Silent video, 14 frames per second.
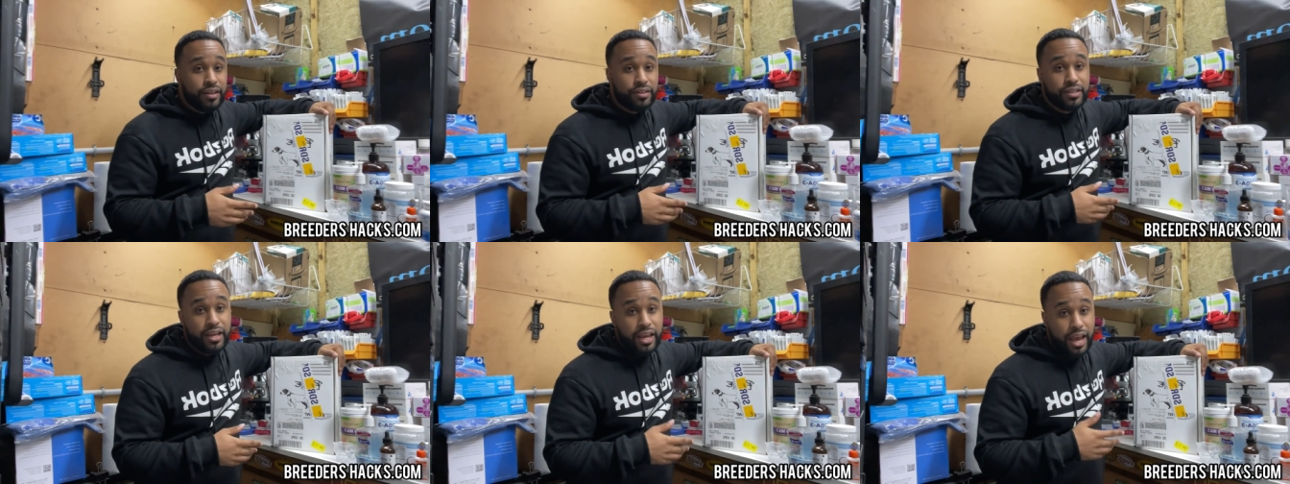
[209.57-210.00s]

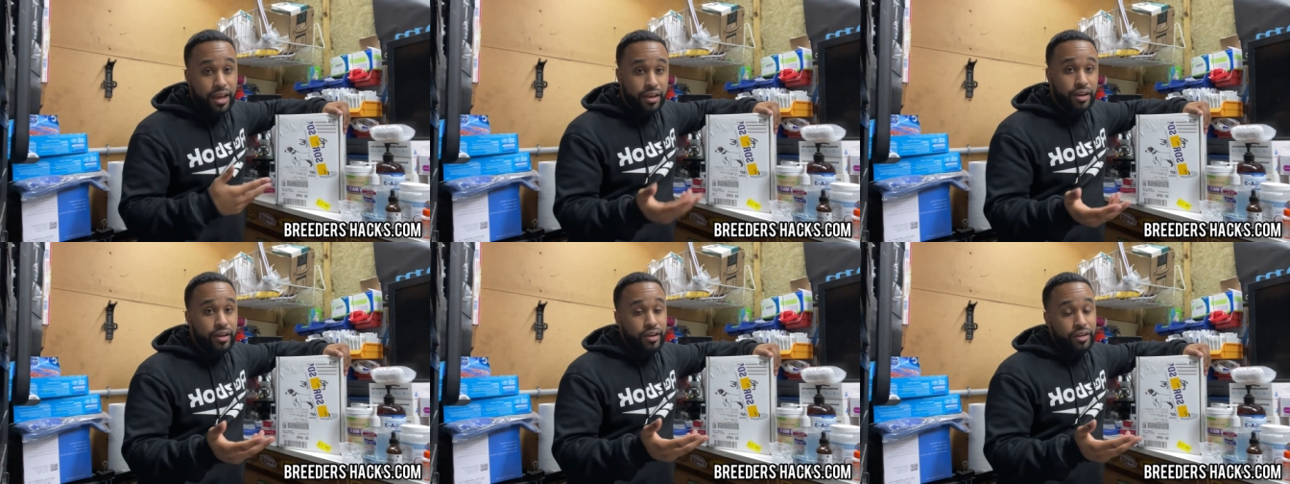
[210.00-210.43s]
They'll say,
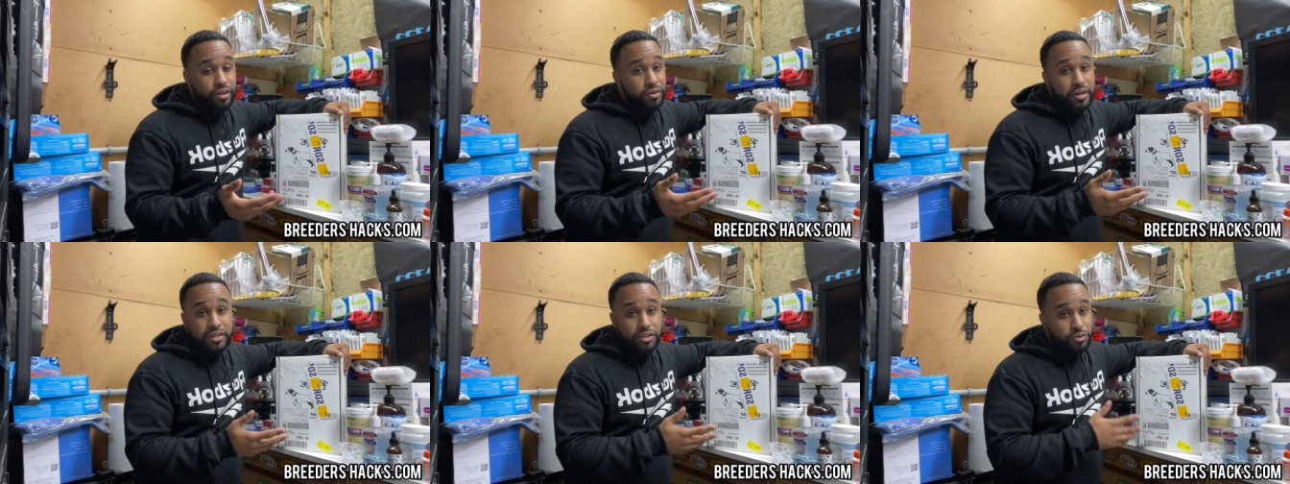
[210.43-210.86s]
hey,
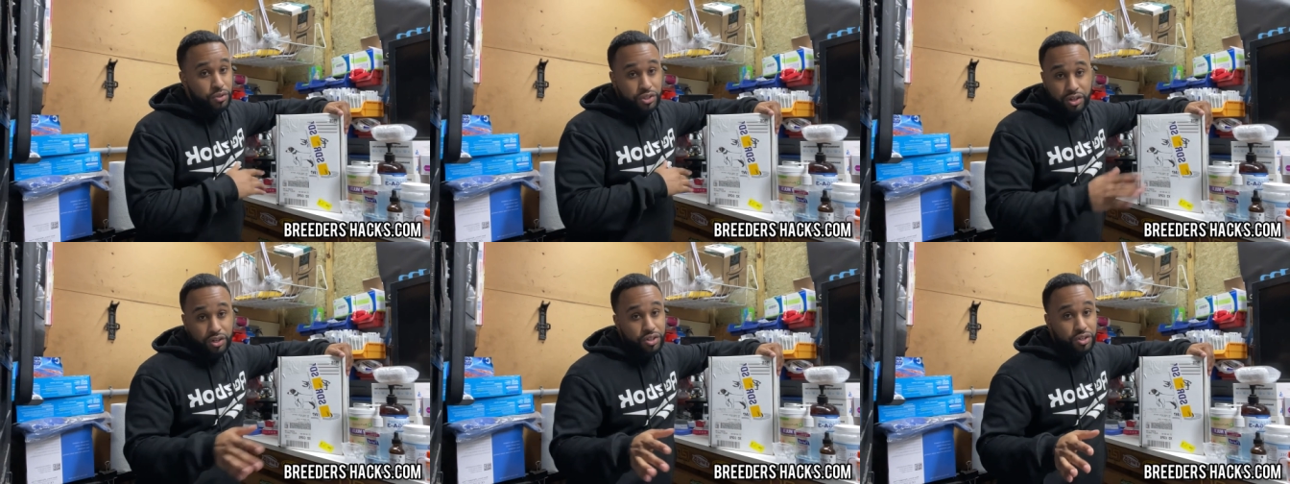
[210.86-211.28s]
you need to do a
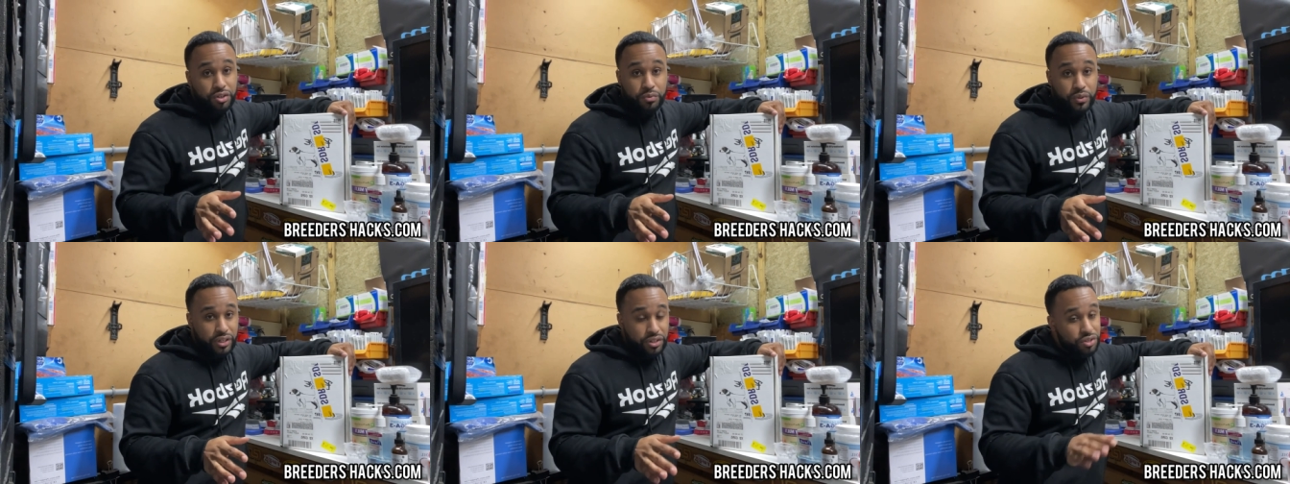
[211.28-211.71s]
surgical
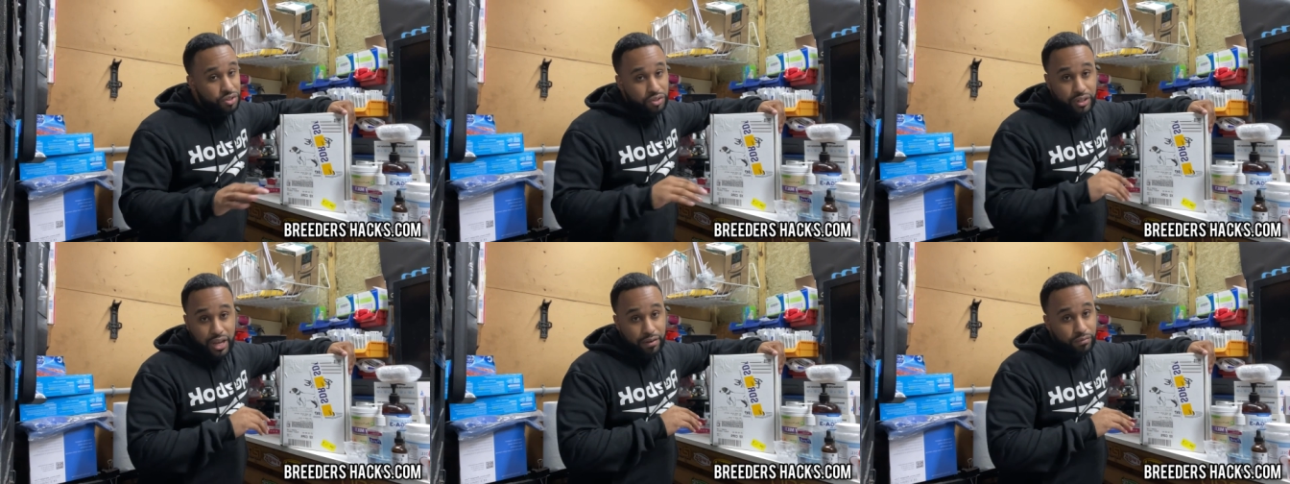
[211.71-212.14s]
with this. You
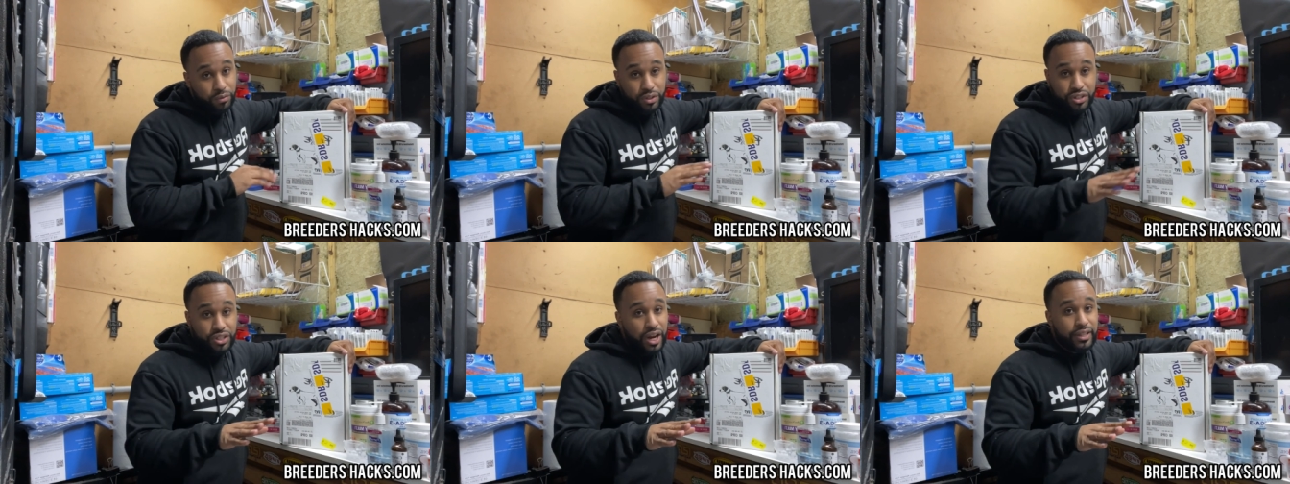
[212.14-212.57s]
only have
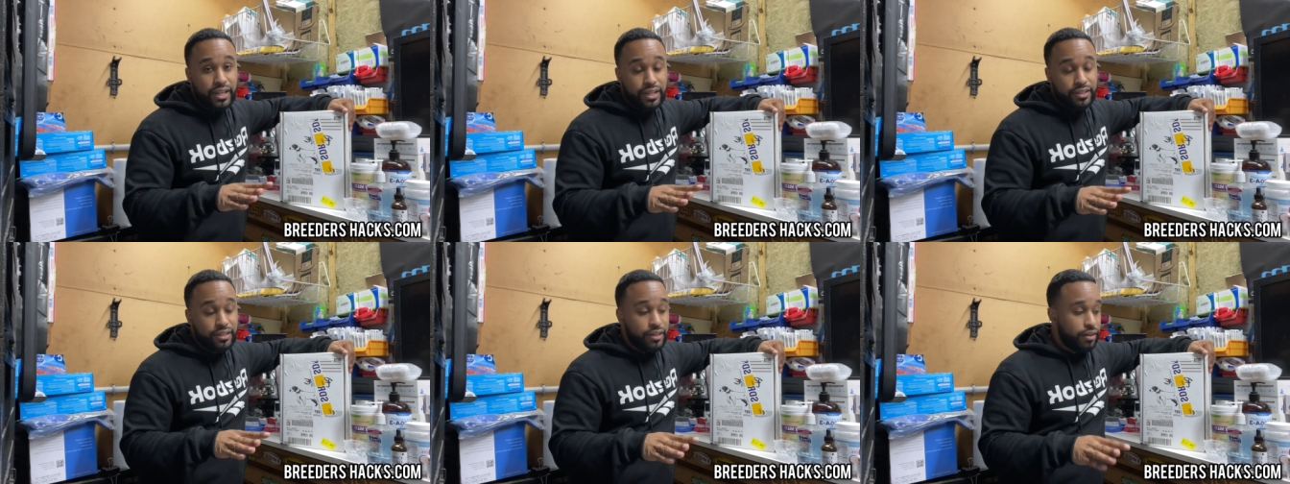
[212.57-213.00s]
one shot,
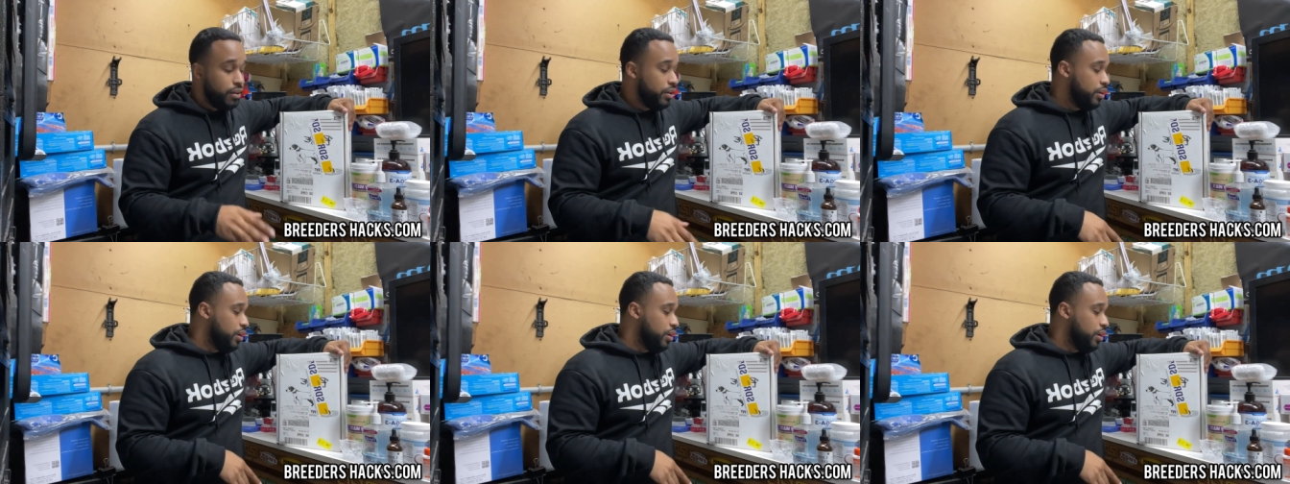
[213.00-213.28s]
that's it.